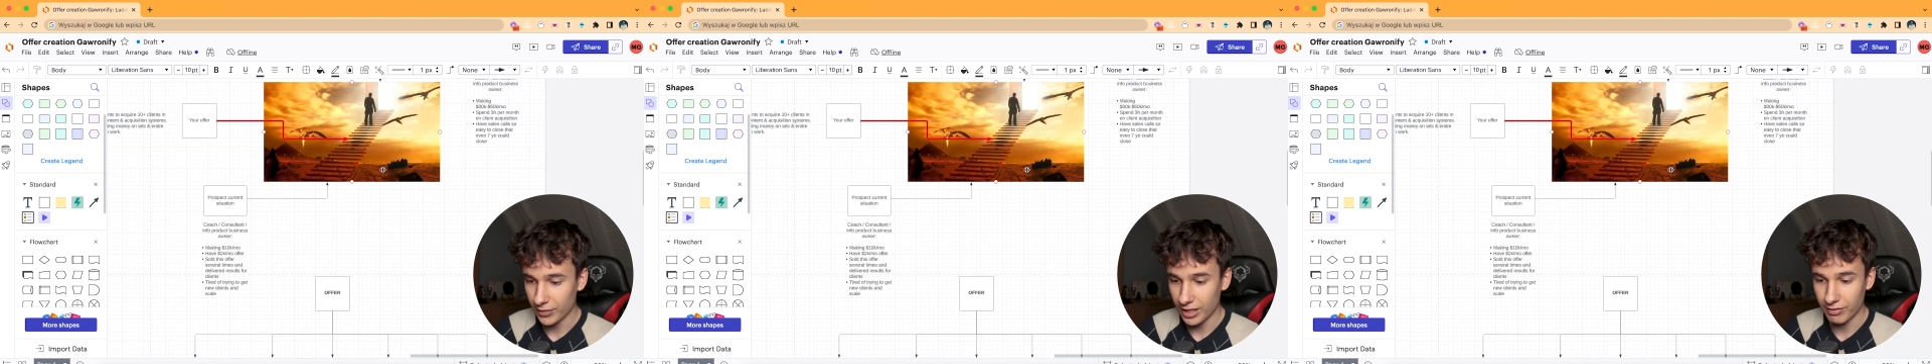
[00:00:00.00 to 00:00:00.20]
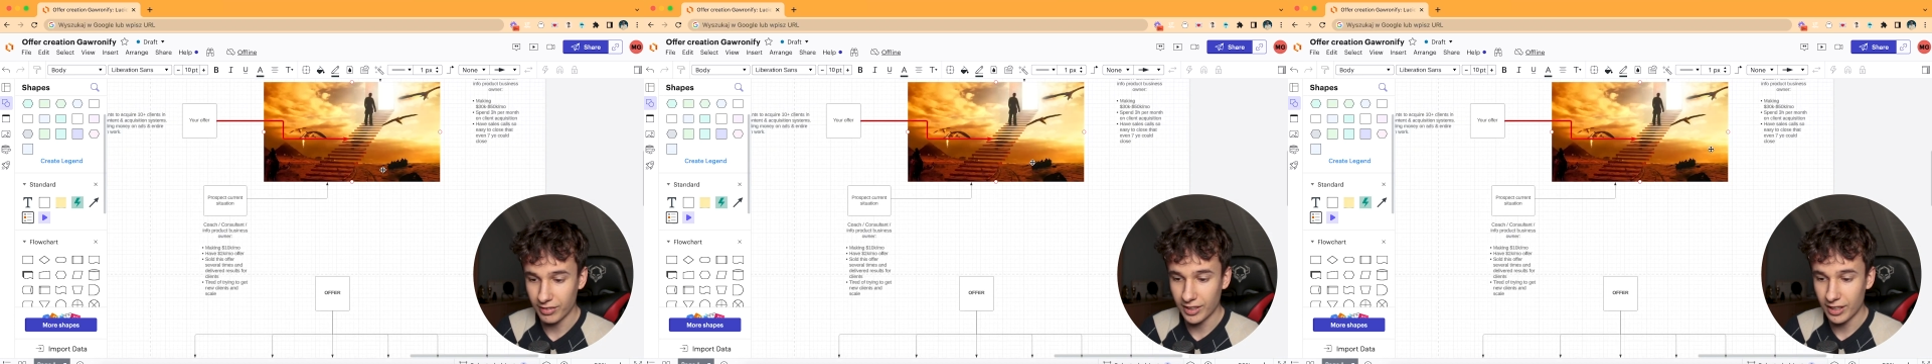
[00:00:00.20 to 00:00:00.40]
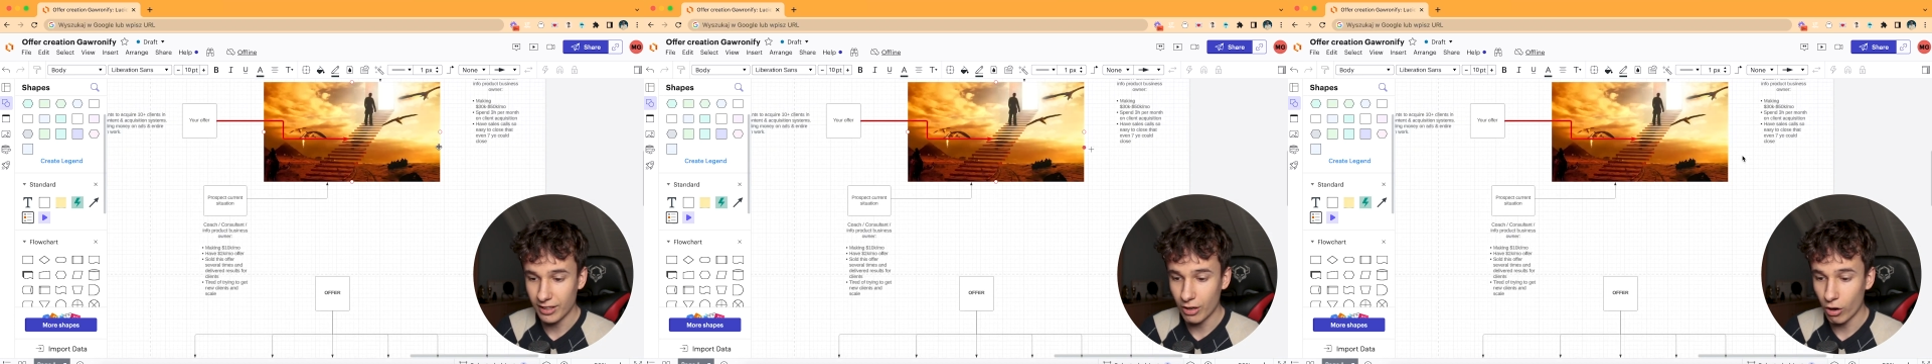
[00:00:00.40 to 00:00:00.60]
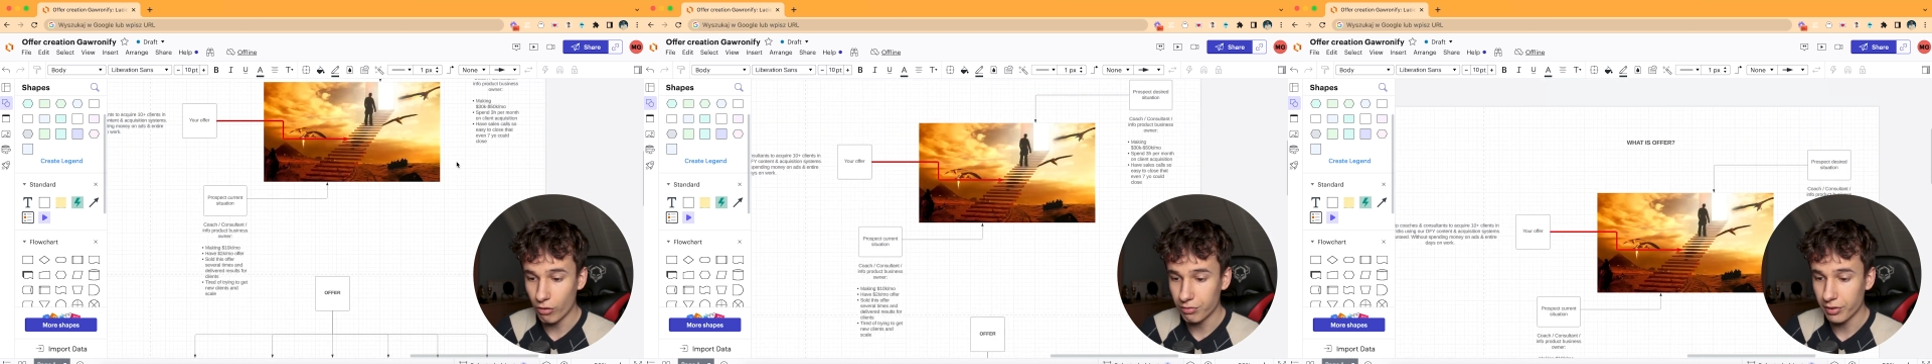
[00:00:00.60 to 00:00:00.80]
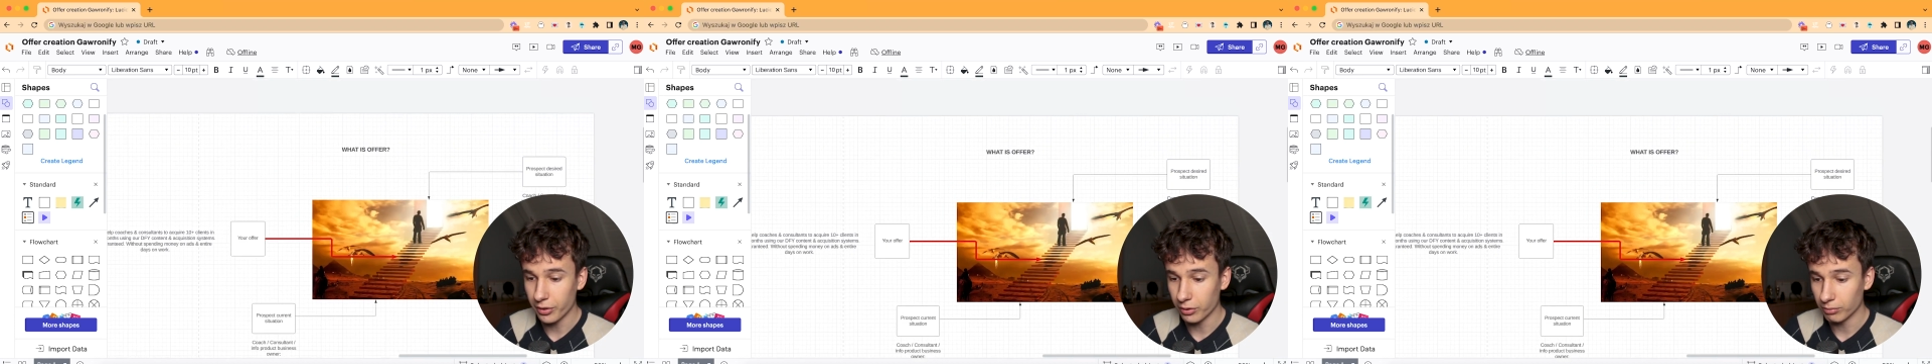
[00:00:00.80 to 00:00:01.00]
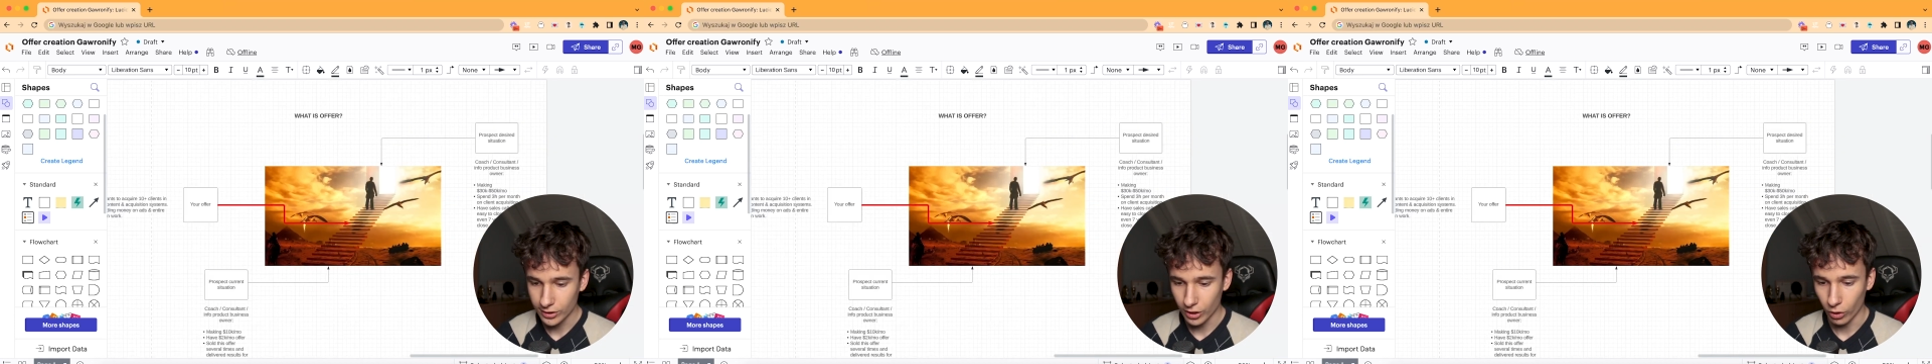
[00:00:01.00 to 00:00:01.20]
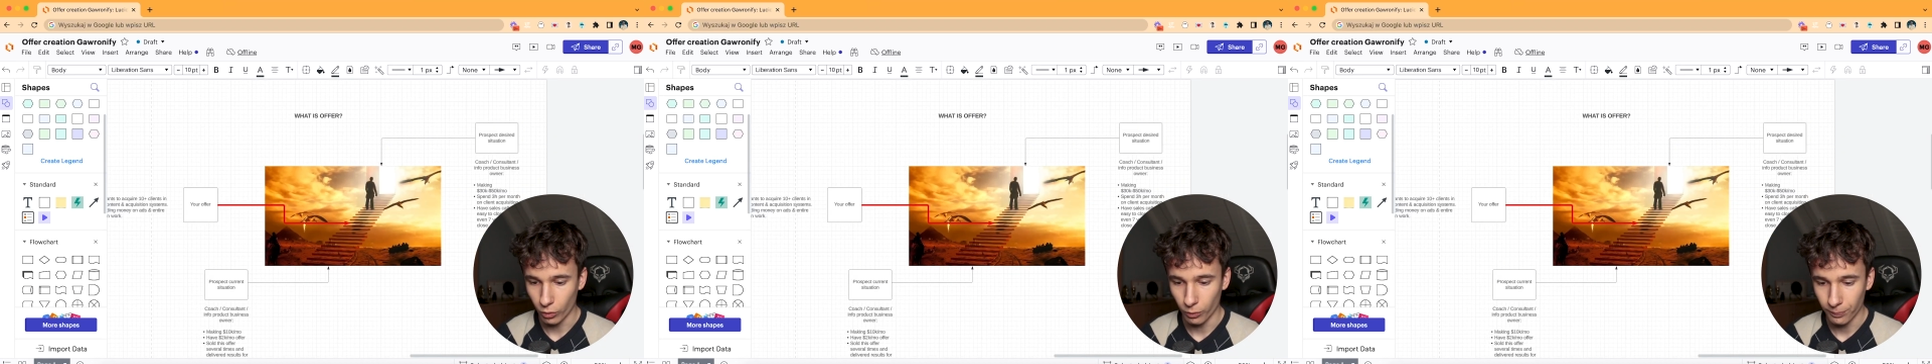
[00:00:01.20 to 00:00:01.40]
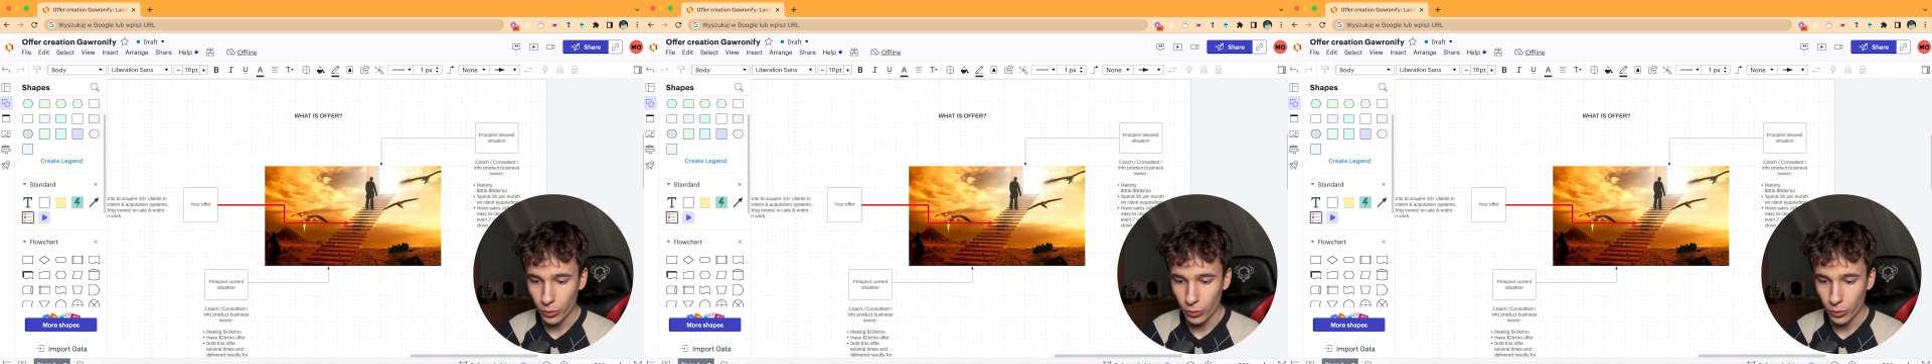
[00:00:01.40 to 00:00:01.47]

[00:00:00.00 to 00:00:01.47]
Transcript: even an offer? So